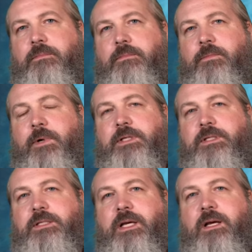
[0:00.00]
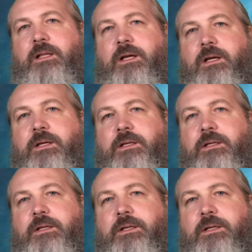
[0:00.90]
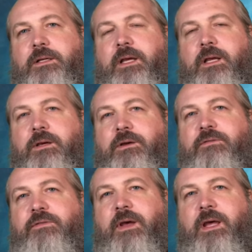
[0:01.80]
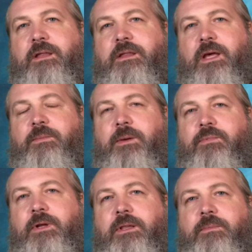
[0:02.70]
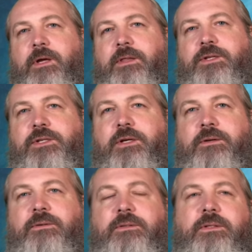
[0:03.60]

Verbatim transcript: wants to dialogue in good faith, I might bring them on the show